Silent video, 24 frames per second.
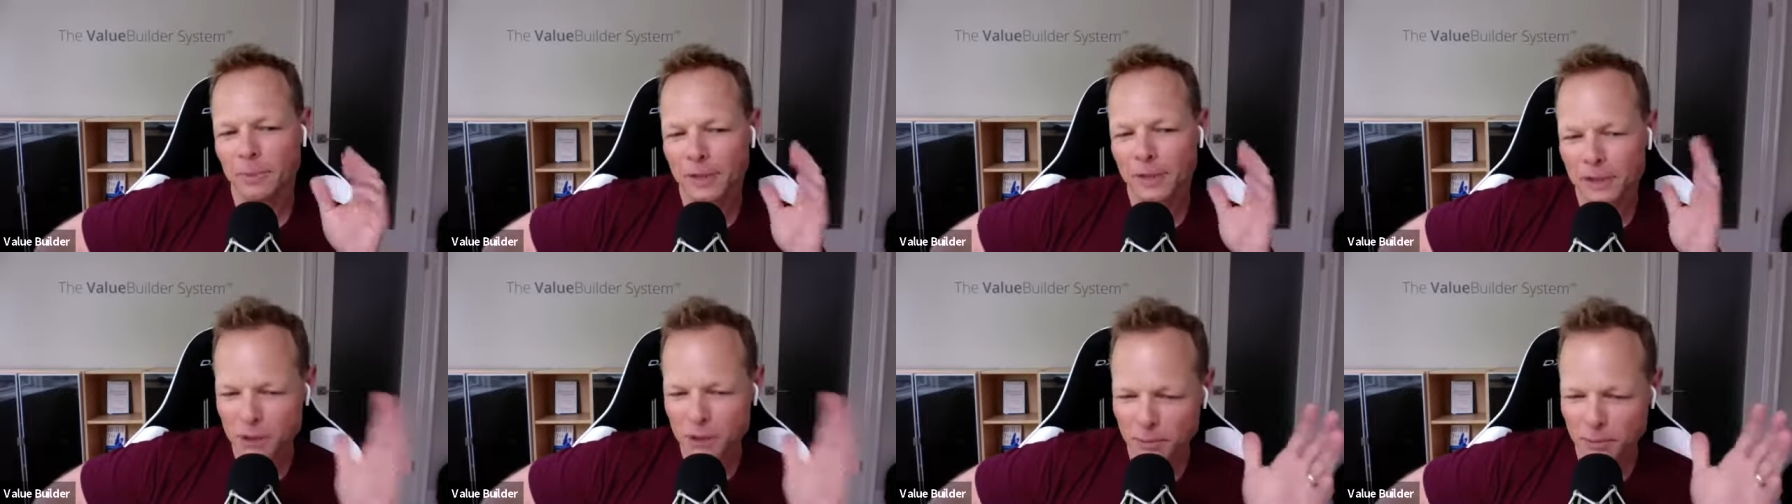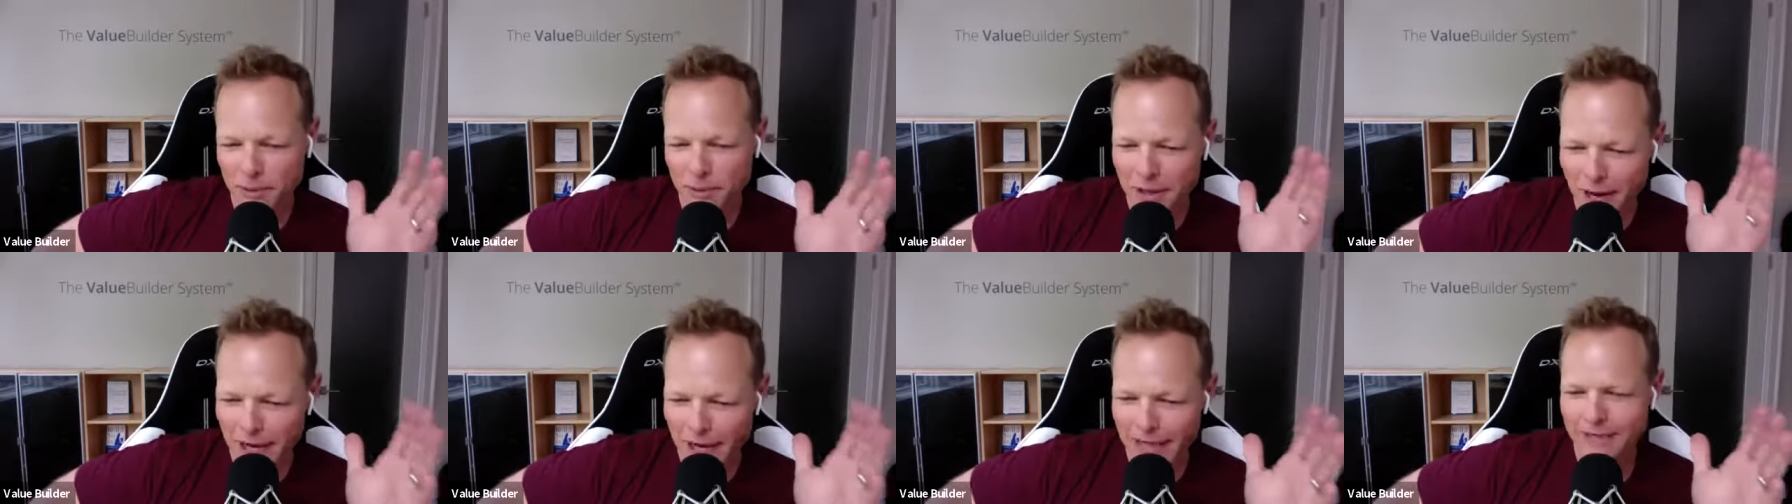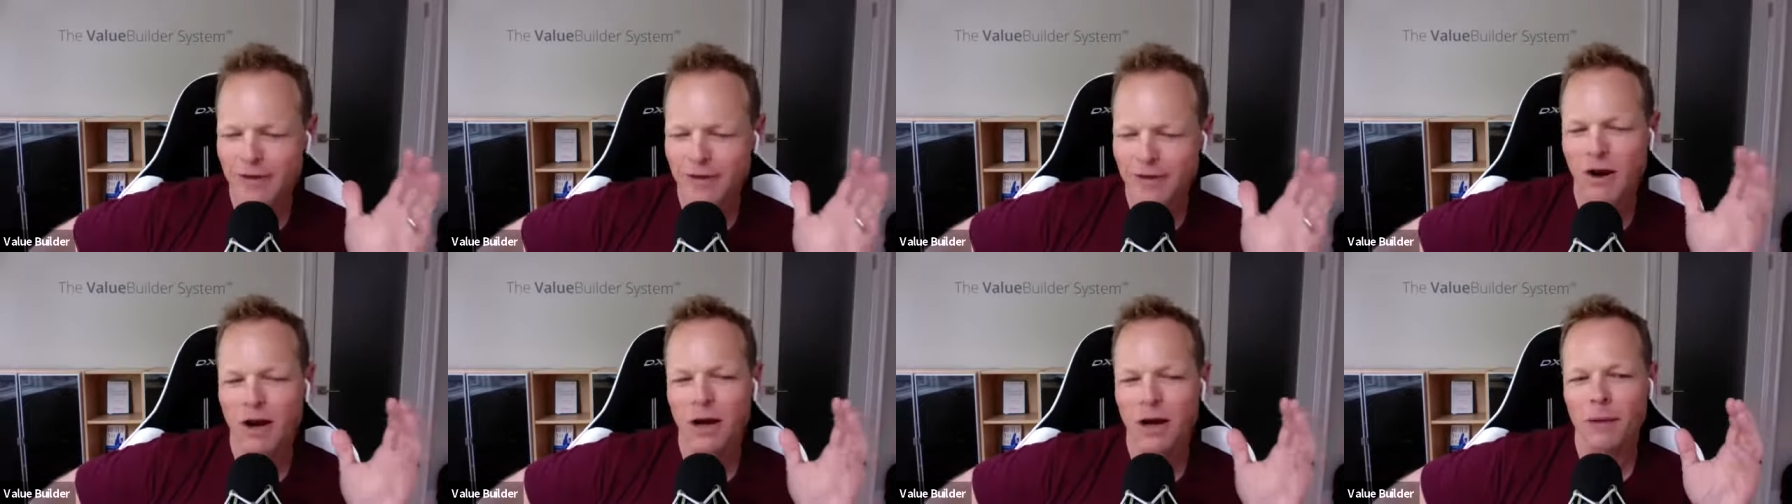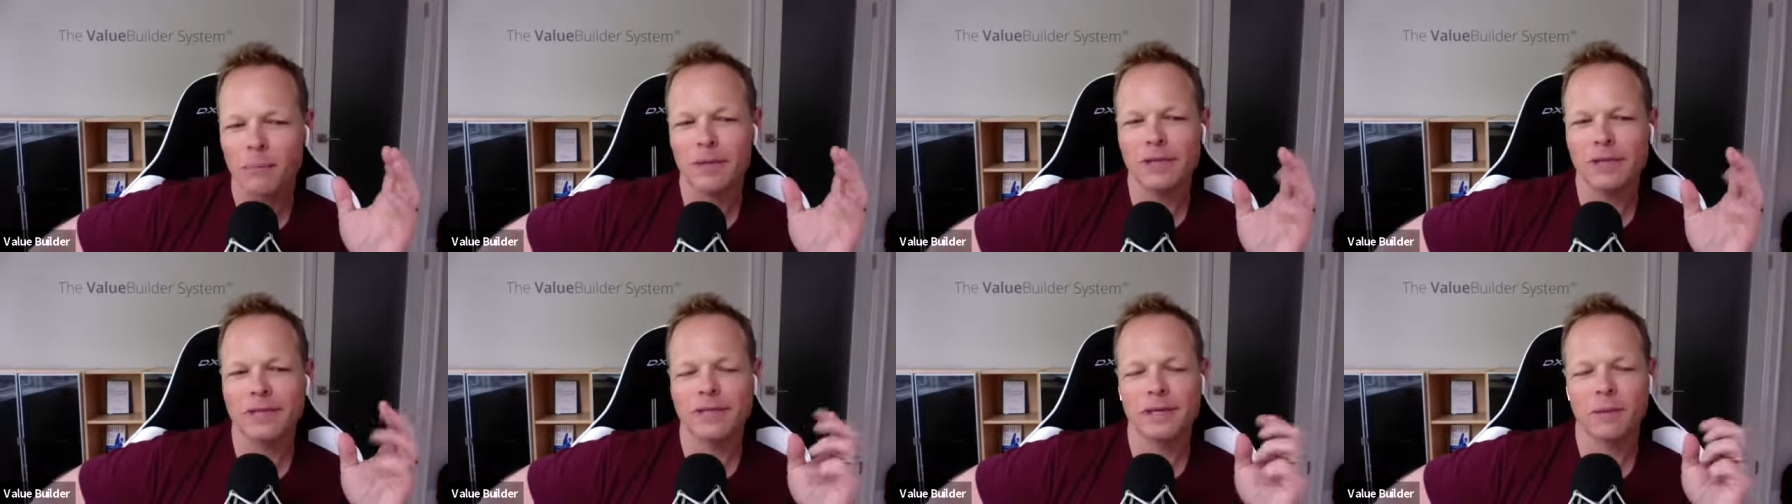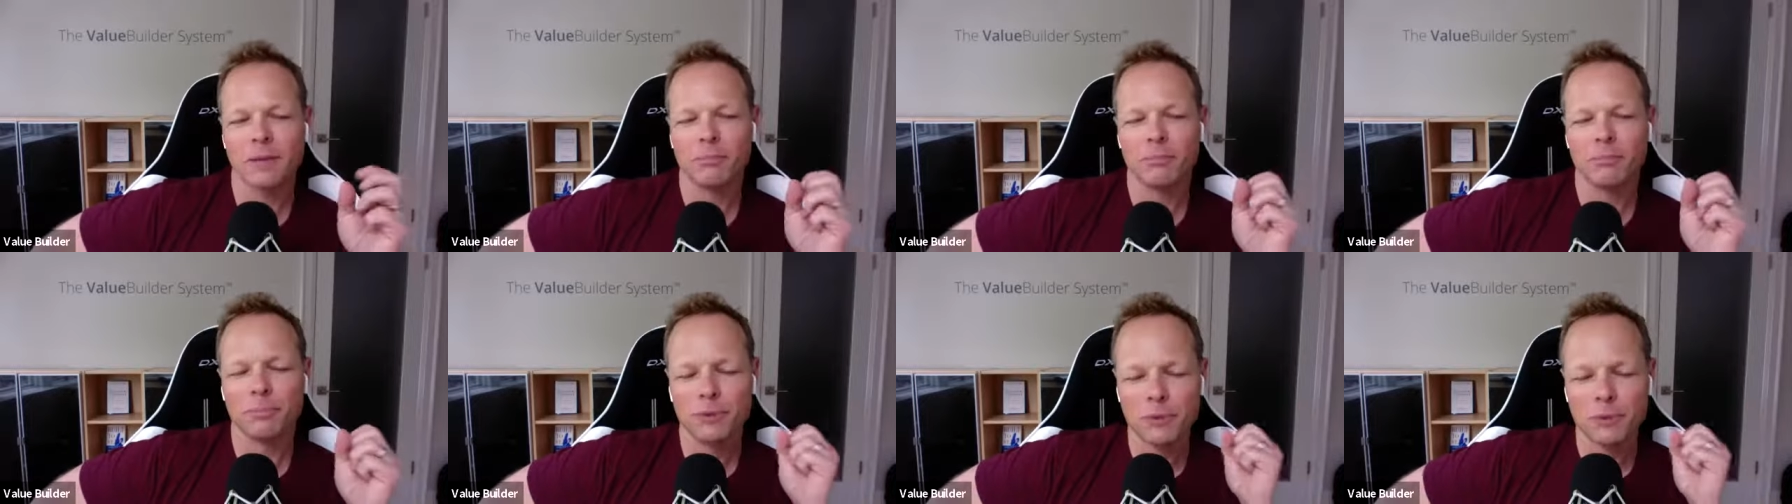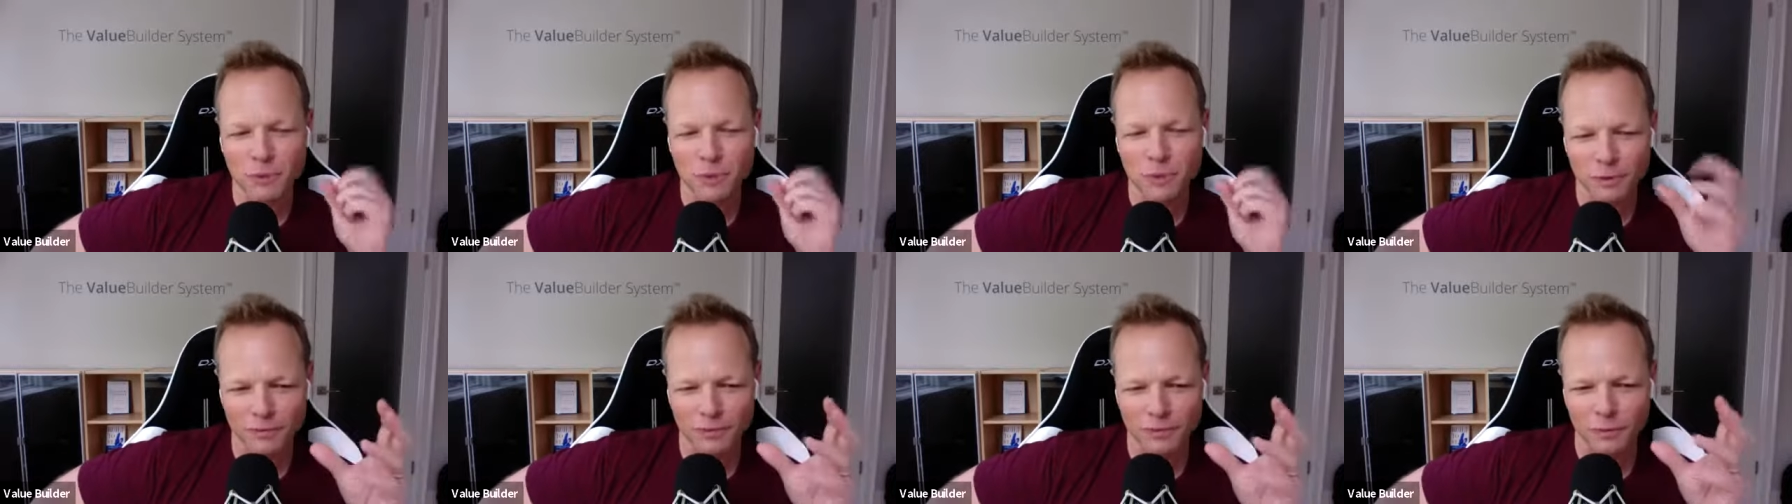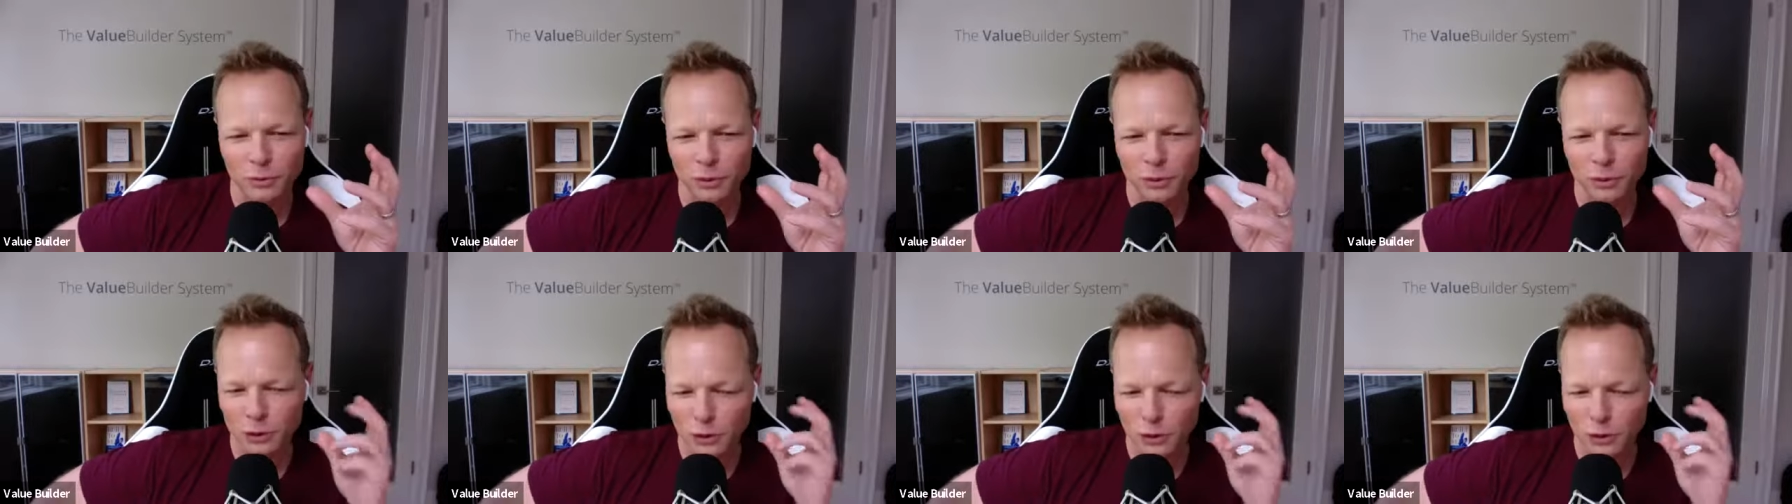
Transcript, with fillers: picture behind Tom is a beautiful,